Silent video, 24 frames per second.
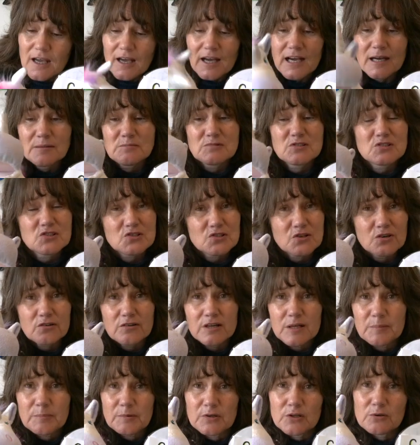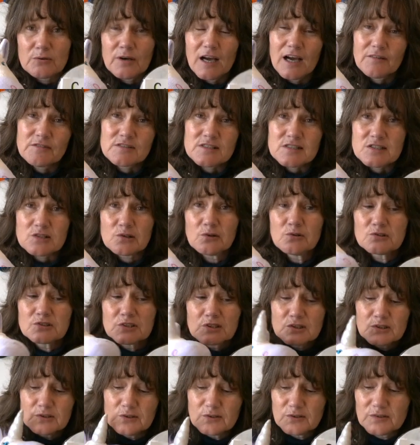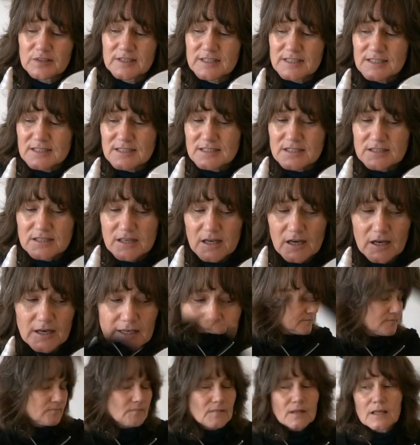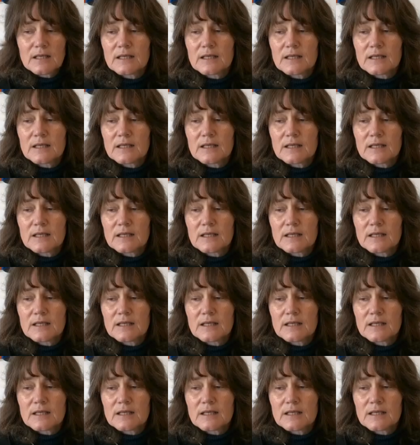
I'm sorry, but you haven't scored a goal this time.